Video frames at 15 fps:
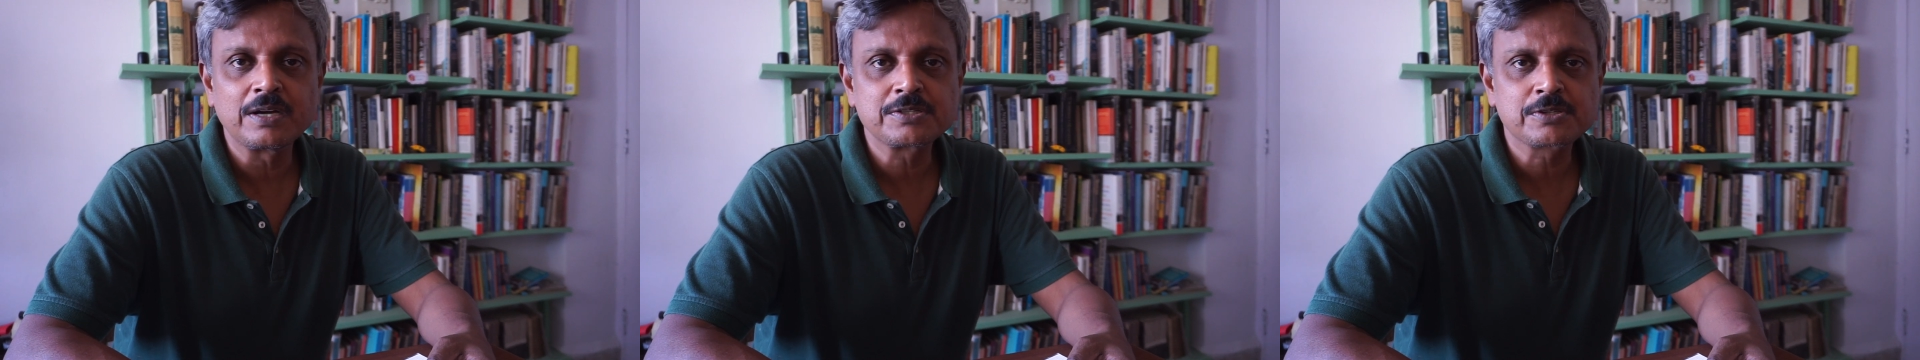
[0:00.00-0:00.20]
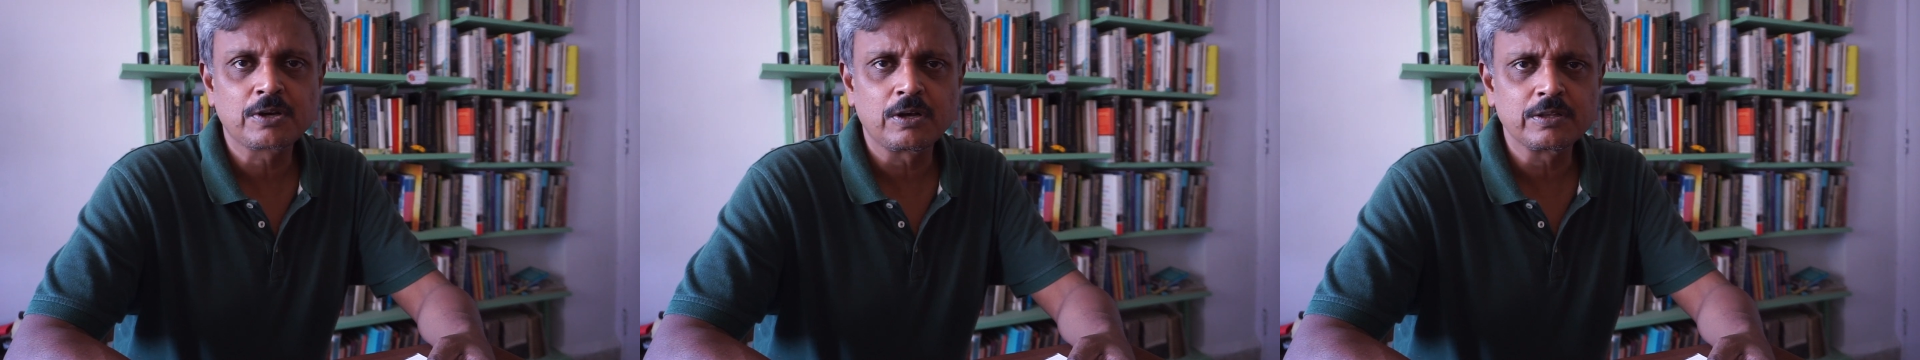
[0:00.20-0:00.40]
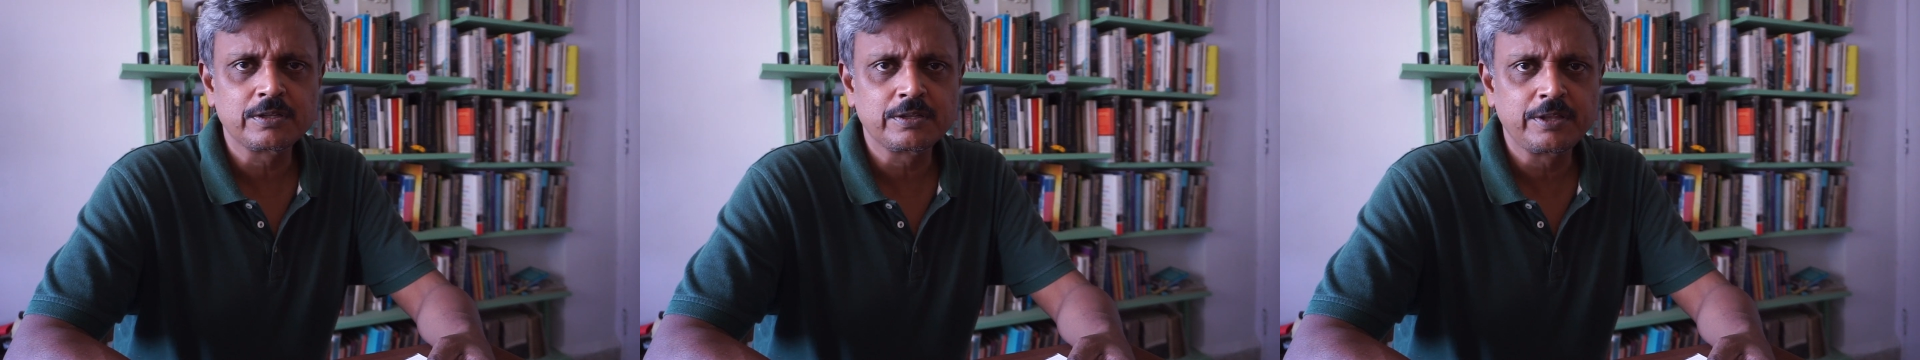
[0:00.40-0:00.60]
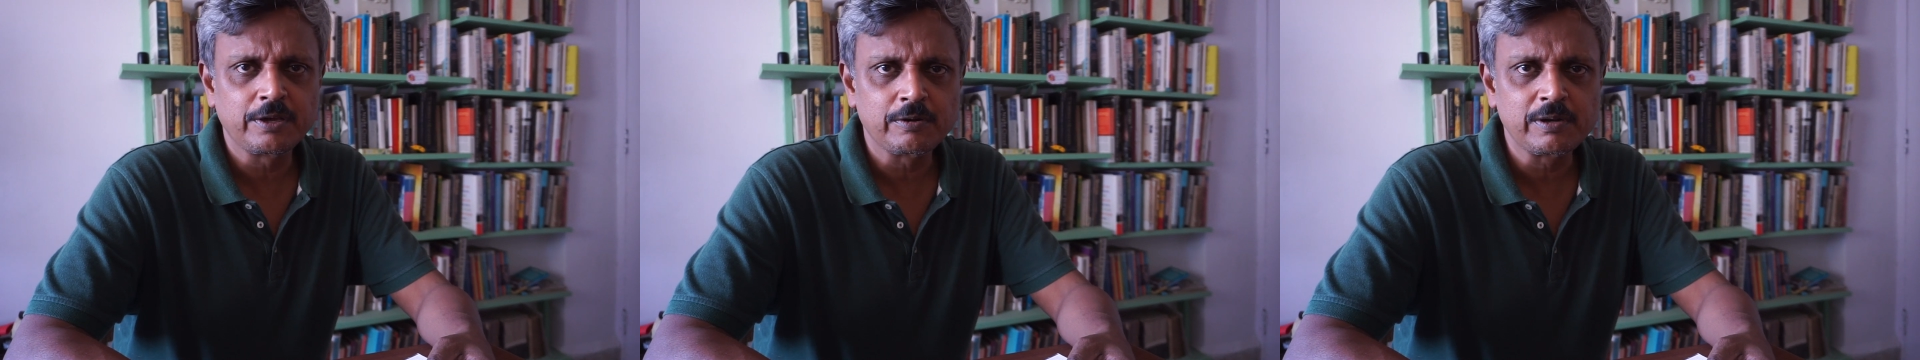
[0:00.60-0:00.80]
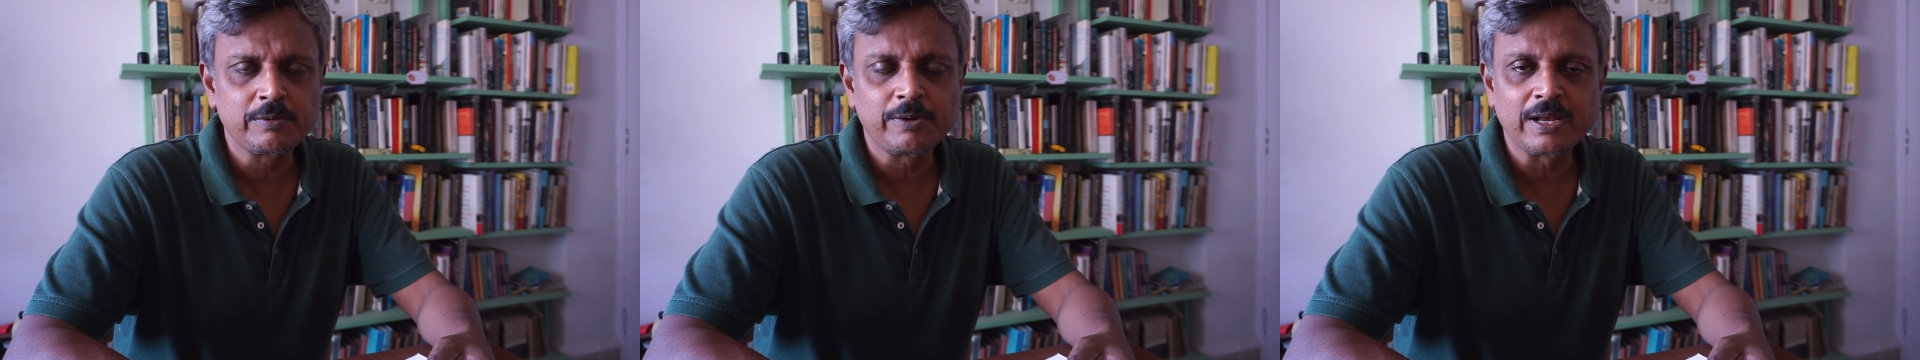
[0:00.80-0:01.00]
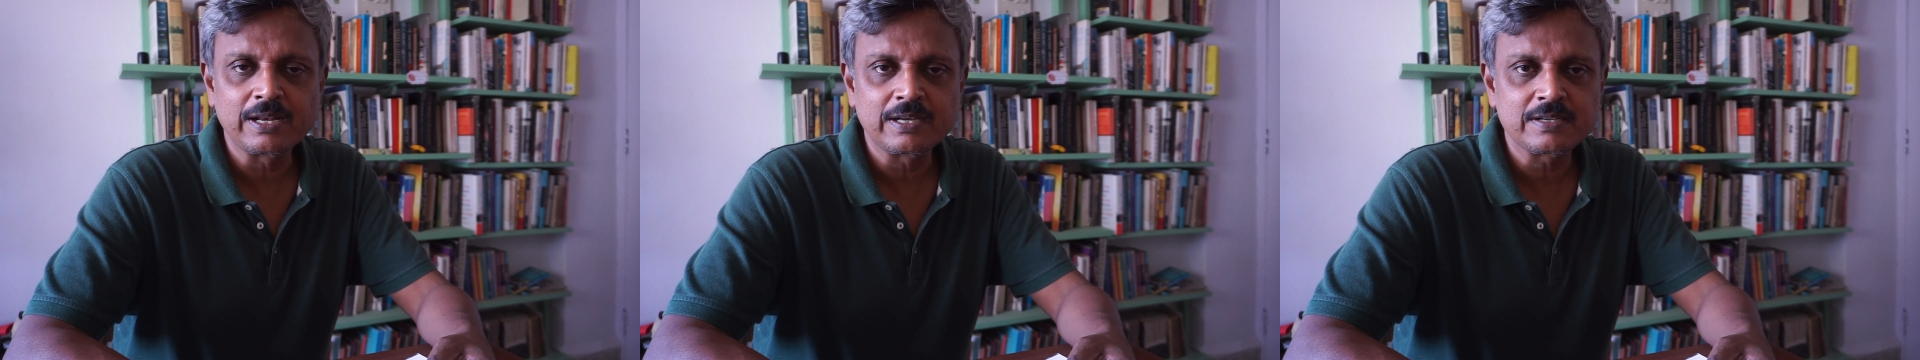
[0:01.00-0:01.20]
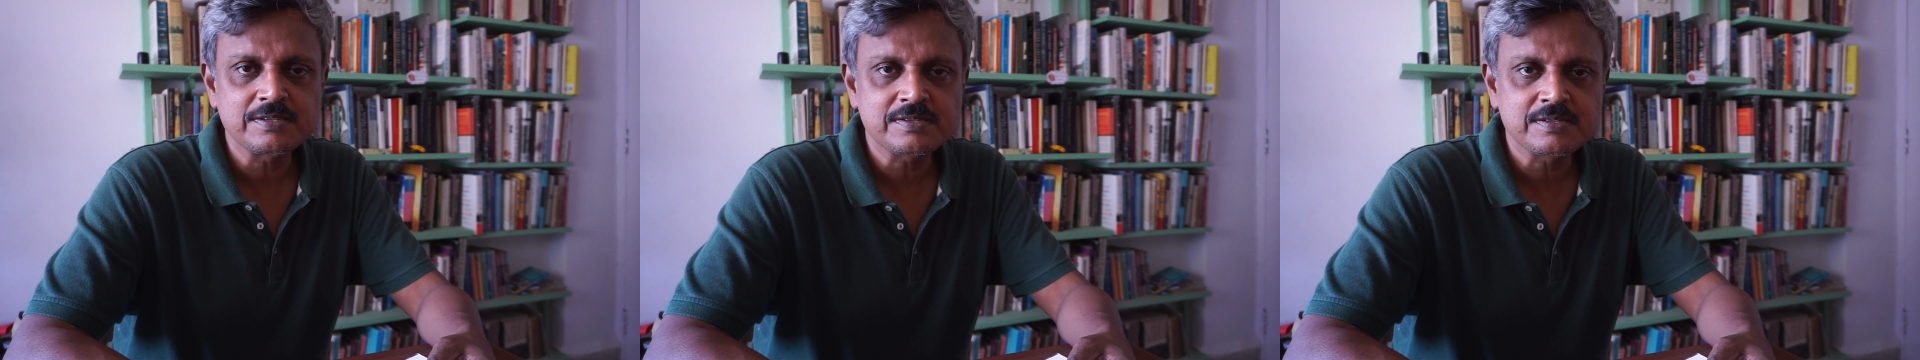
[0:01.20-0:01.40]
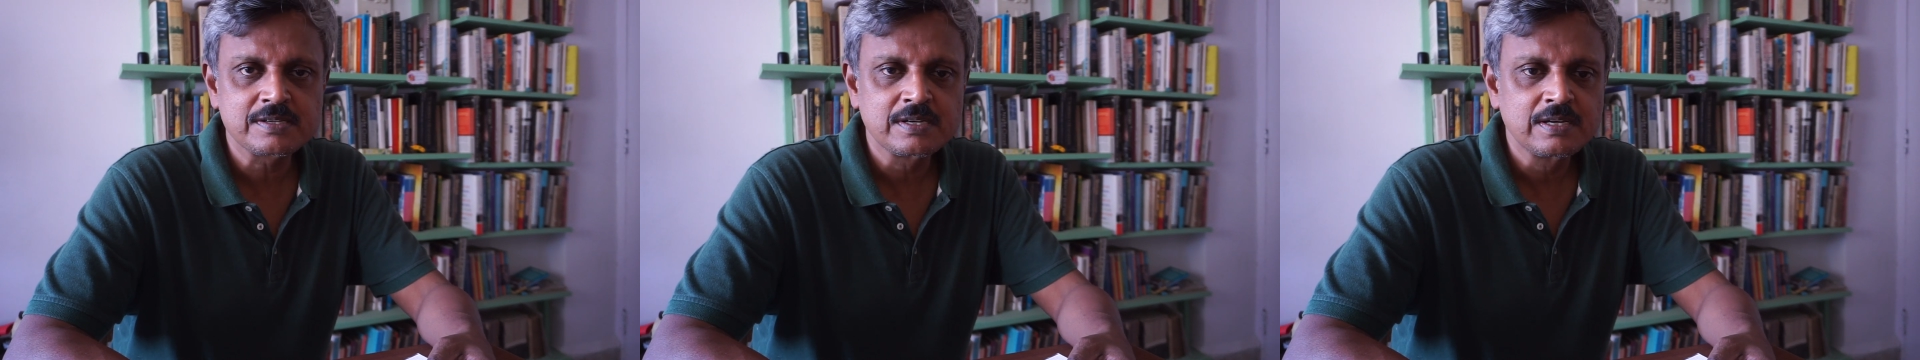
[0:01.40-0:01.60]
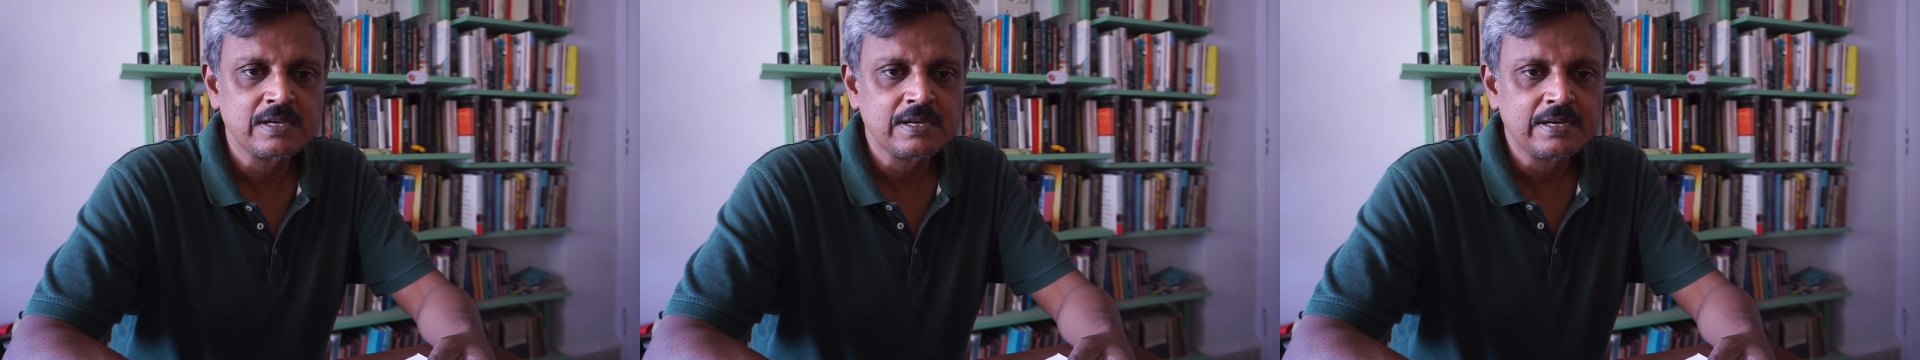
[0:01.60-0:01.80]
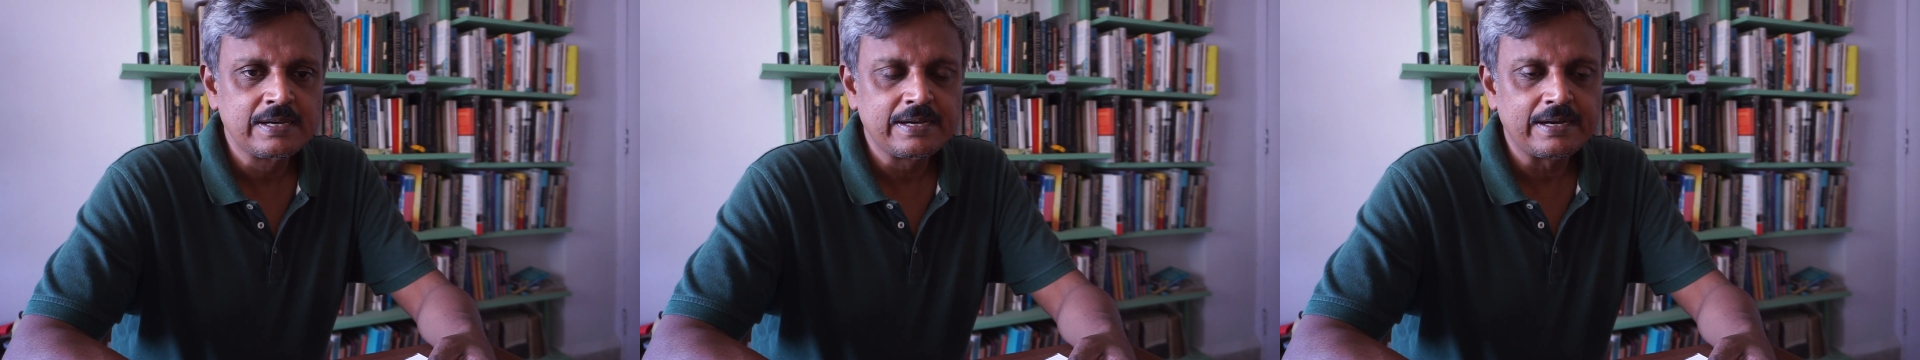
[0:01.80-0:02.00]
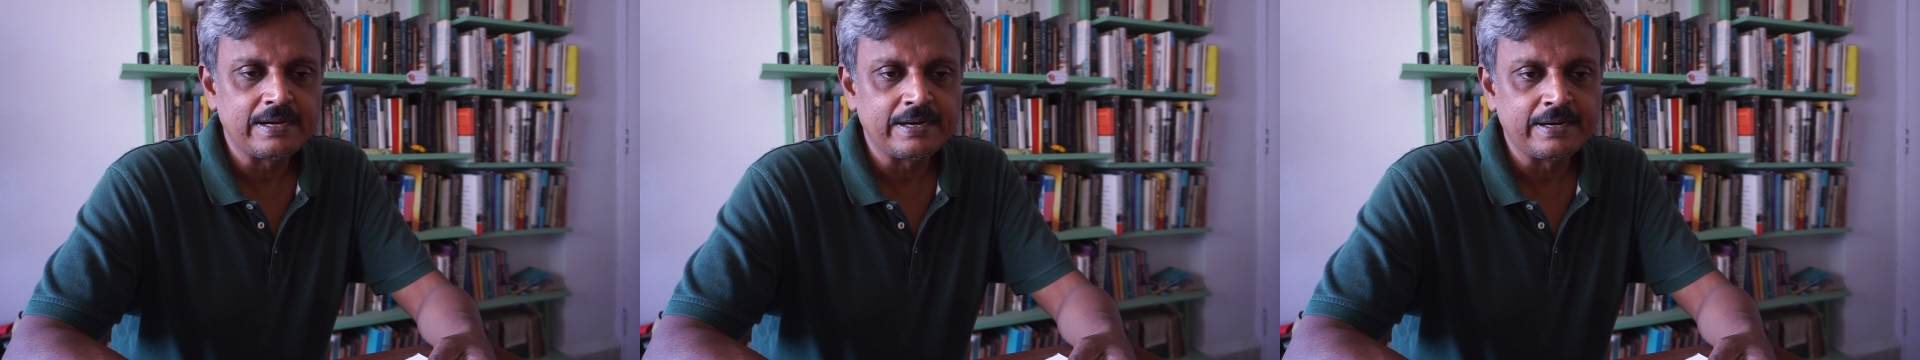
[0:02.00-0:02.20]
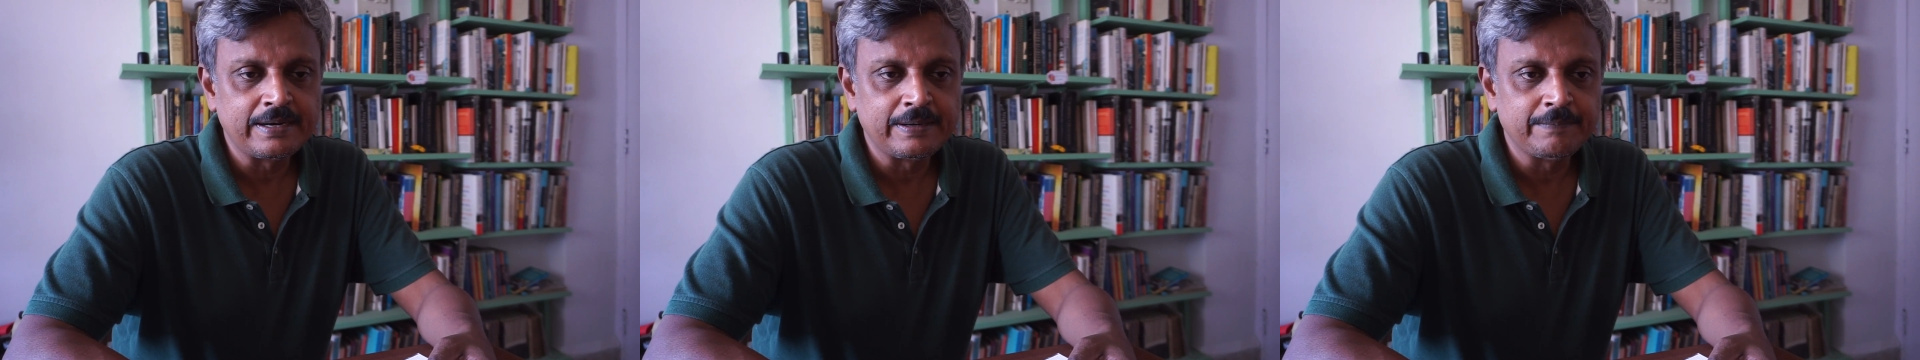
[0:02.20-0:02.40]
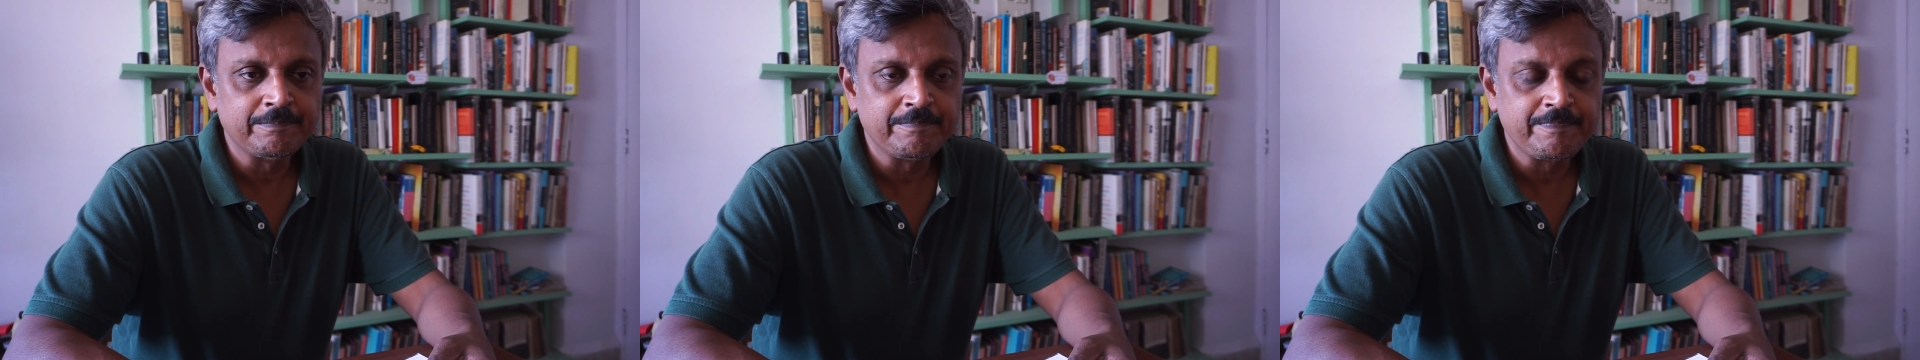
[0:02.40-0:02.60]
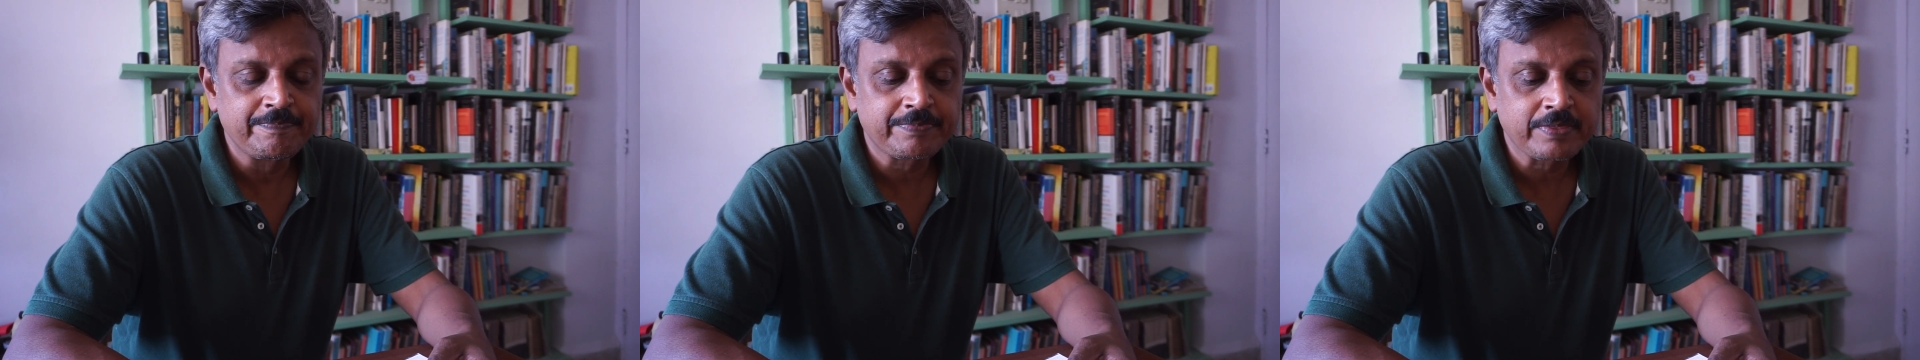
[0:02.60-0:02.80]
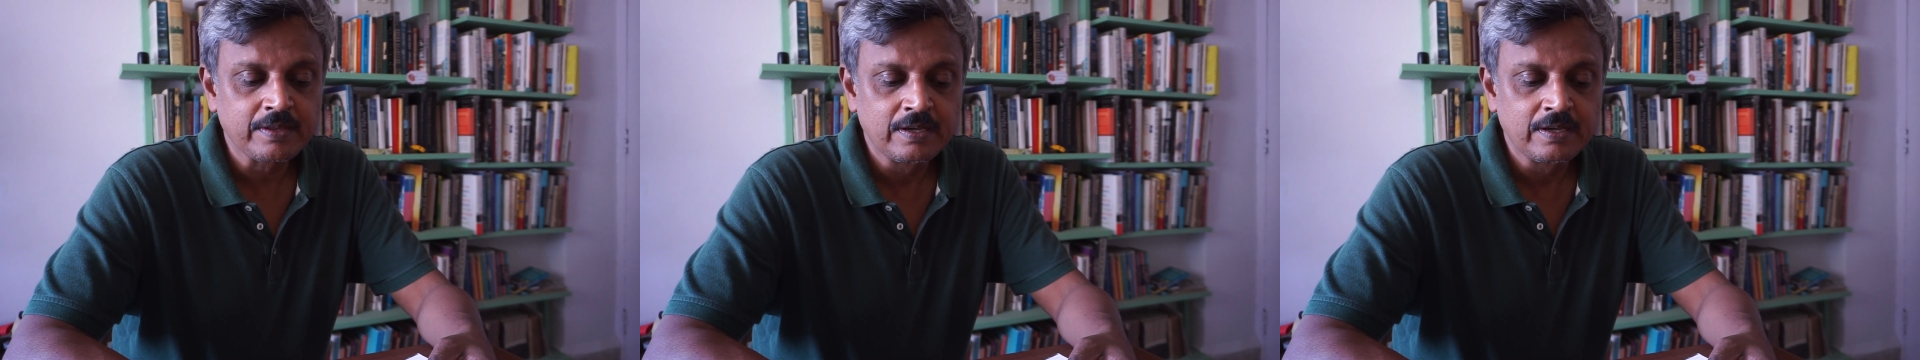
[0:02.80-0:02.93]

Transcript: It's called The Deoliwallahs. Um,